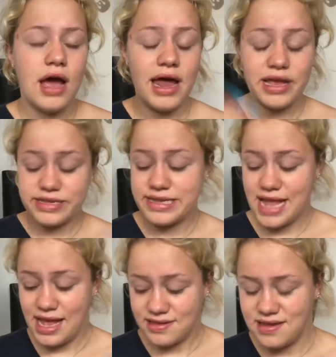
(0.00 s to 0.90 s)
And it's
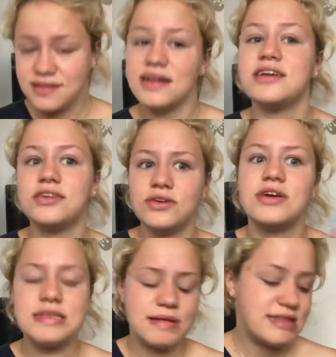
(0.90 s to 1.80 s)
NYX, so it's like
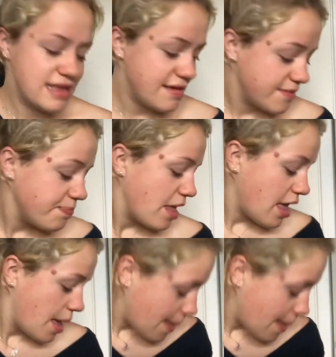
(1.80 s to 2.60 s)
not expensive.